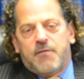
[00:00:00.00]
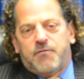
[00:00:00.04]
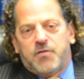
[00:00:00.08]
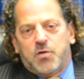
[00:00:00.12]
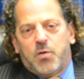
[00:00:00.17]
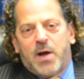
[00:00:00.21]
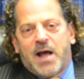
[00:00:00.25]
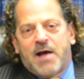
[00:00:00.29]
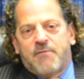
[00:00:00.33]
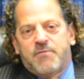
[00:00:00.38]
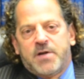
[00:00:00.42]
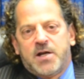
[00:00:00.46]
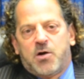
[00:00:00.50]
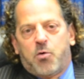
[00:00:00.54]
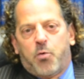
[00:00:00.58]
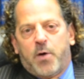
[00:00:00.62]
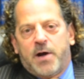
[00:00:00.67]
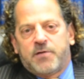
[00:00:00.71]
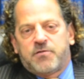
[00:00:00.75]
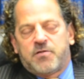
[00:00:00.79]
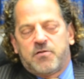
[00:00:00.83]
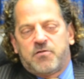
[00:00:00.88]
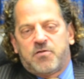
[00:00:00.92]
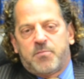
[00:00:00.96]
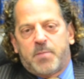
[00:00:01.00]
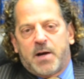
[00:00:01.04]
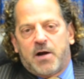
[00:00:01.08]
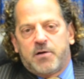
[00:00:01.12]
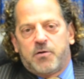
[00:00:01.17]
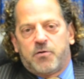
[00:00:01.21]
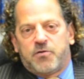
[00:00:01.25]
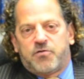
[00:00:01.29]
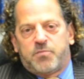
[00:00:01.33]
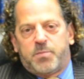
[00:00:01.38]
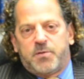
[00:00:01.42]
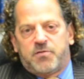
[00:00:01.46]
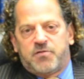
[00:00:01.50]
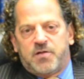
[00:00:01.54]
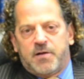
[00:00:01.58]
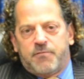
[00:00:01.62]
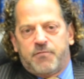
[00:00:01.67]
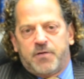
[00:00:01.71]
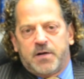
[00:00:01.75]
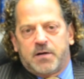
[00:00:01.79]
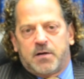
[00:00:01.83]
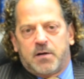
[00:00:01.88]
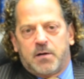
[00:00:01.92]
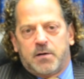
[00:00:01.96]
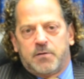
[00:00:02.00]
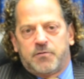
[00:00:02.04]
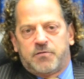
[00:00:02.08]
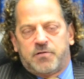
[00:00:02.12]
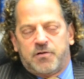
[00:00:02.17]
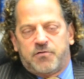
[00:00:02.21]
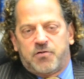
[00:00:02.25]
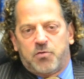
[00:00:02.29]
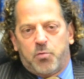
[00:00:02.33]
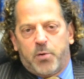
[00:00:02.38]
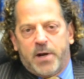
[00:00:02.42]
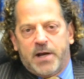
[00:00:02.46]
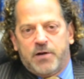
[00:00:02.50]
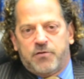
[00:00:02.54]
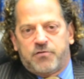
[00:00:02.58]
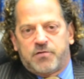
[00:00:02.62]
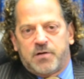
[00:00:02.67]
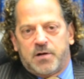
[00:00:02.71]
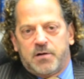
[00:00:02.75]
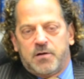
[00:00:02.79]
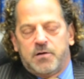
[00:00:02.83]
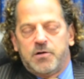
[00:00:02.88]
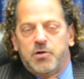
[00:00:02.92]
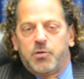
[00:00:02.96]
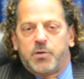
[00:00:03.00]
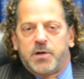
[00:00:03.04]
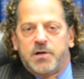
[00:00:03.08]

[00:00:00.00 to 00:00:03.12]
If you have any questions about your specific situation,